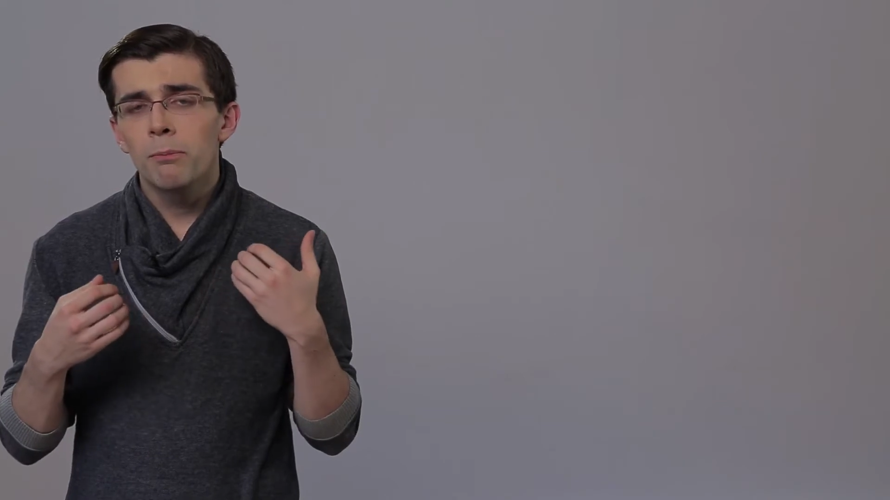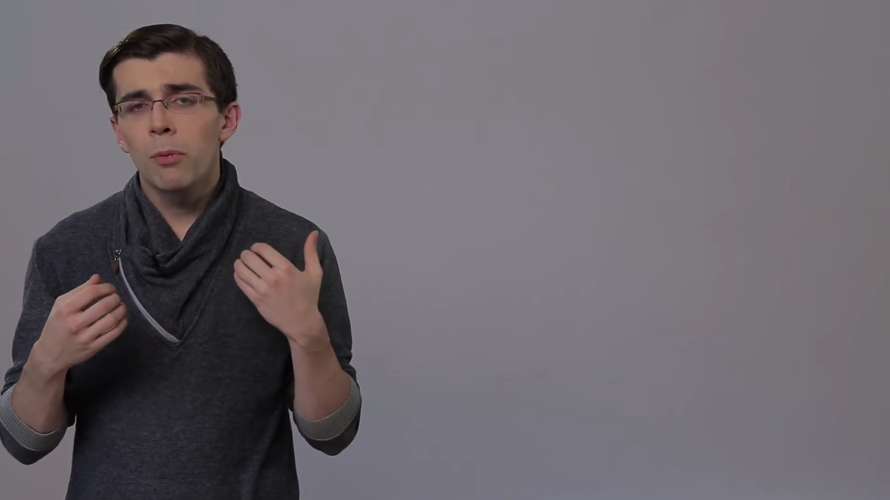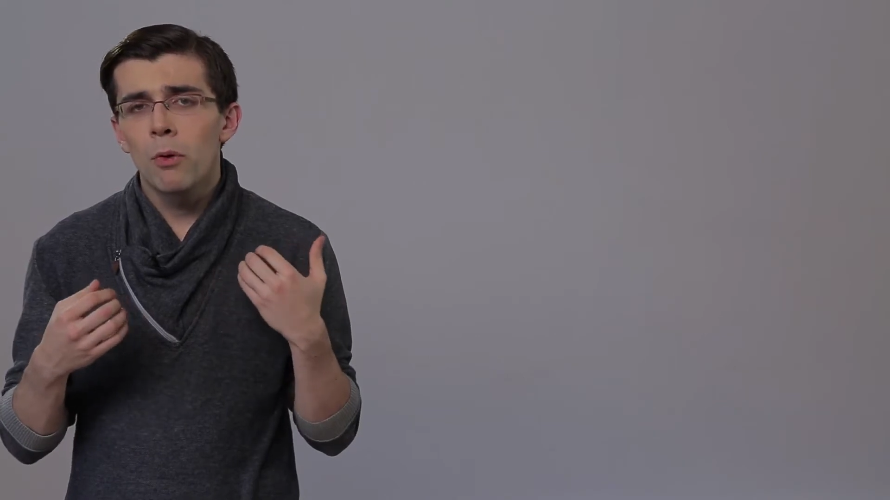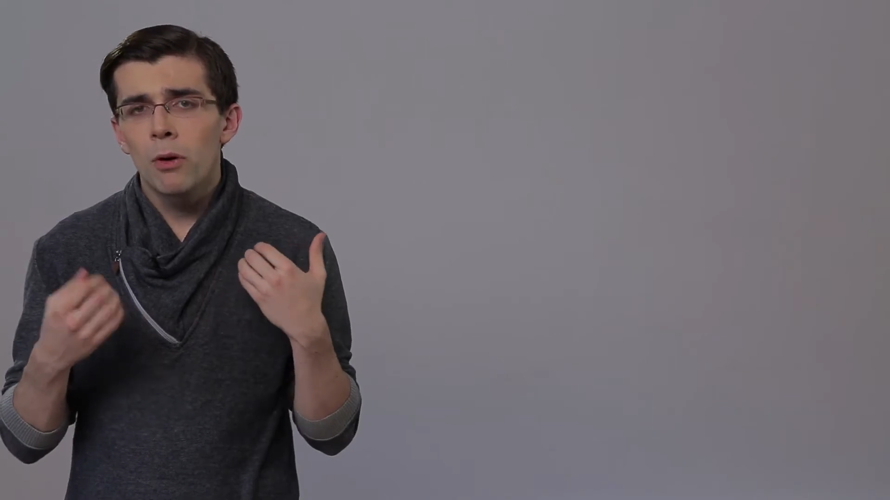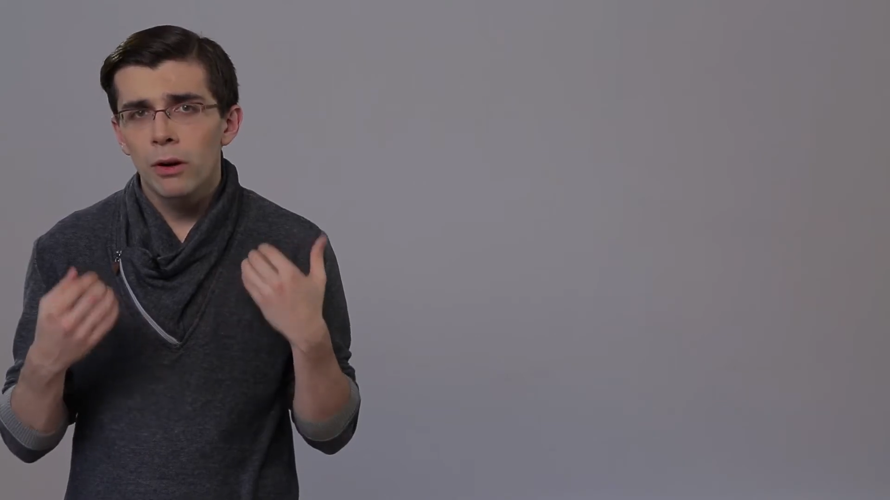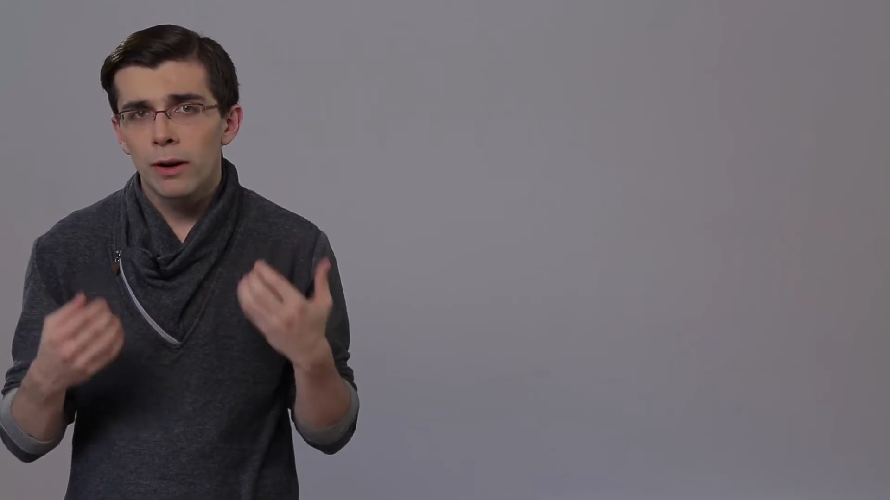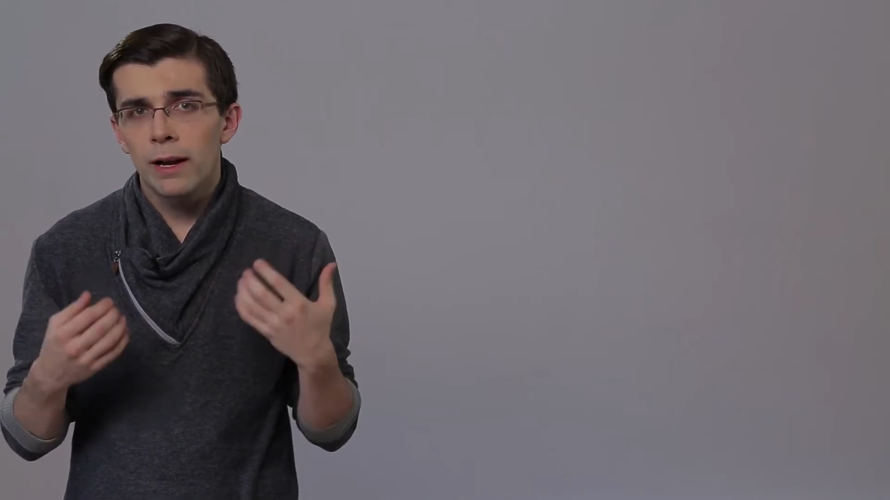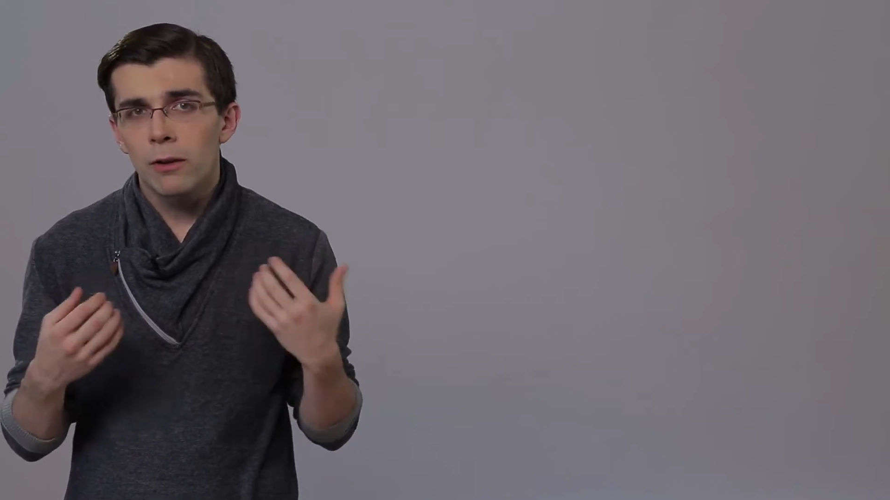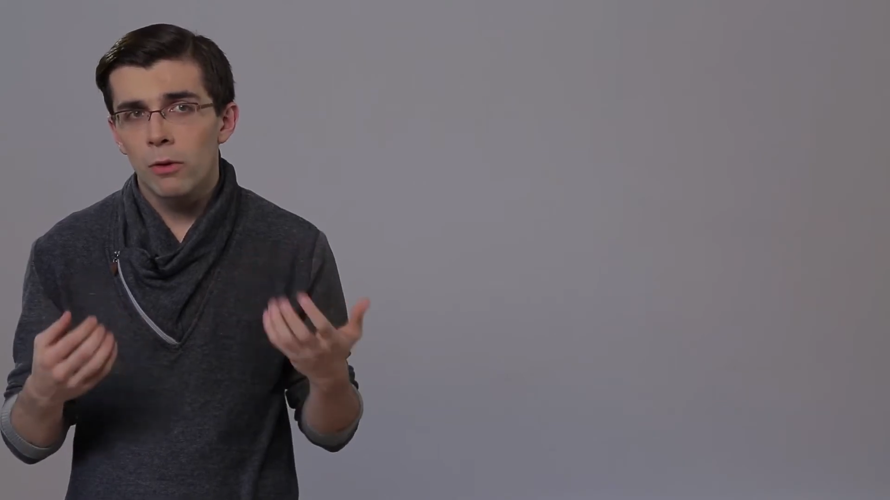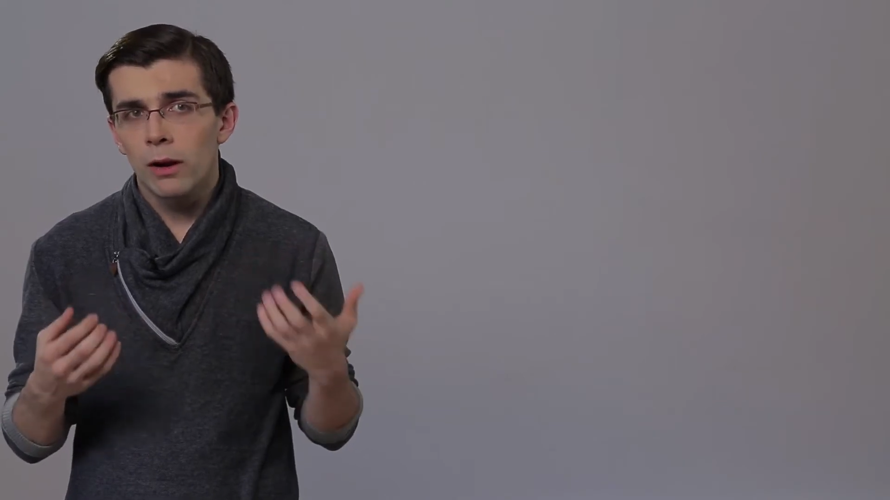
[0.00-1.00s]

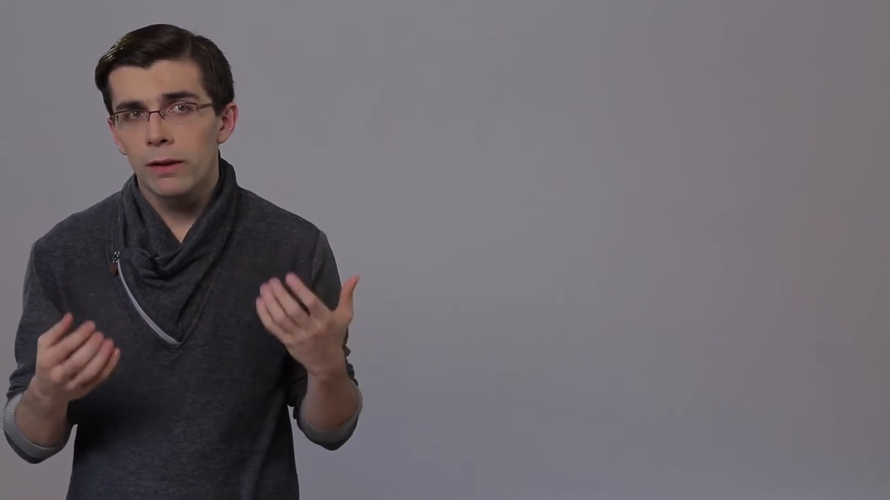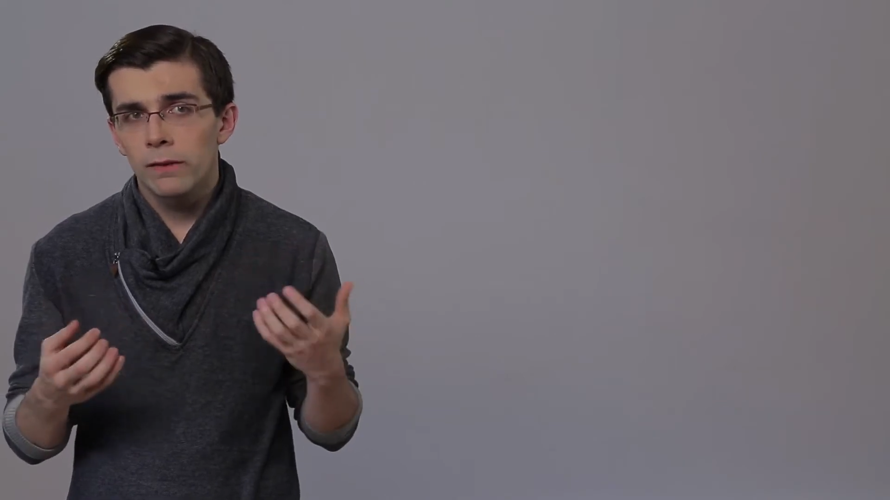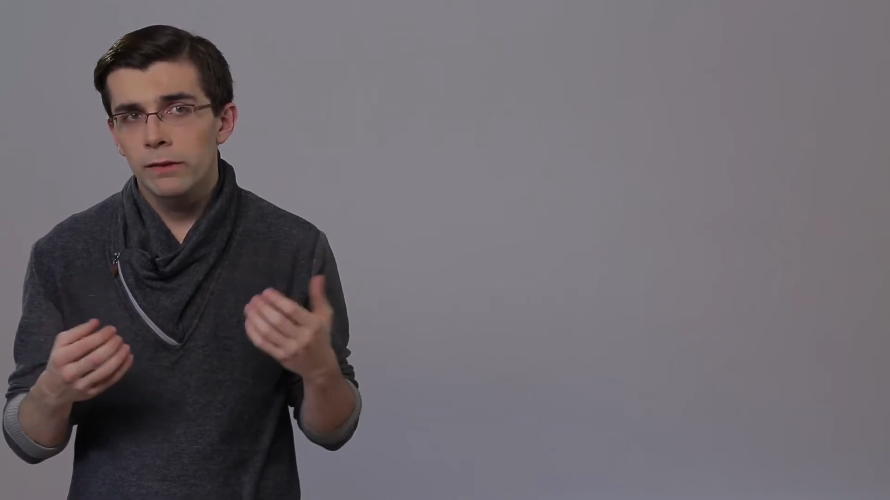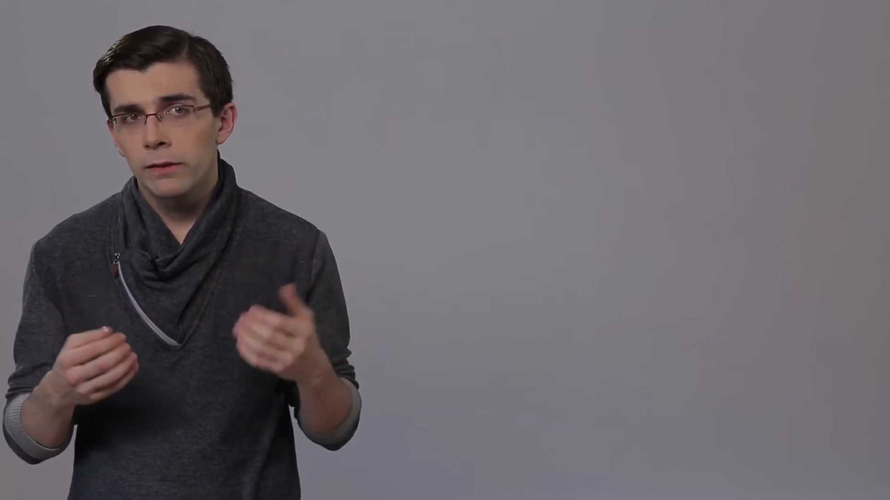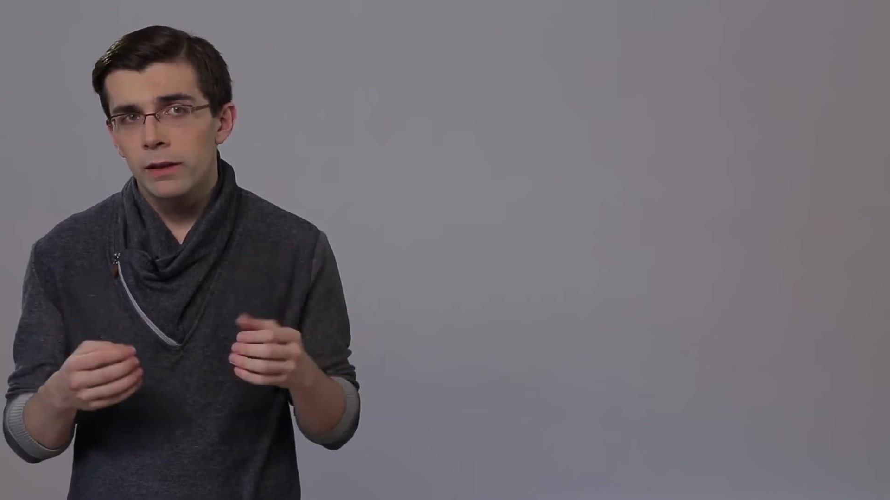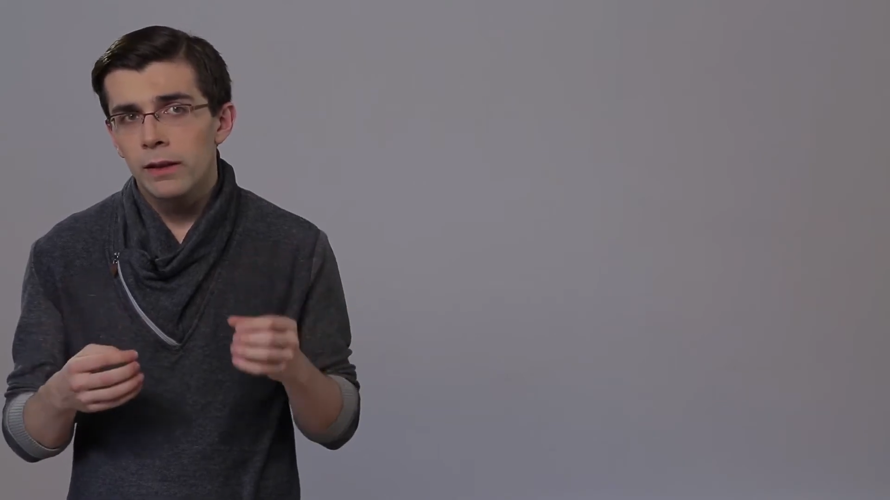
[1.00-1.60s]
boring words.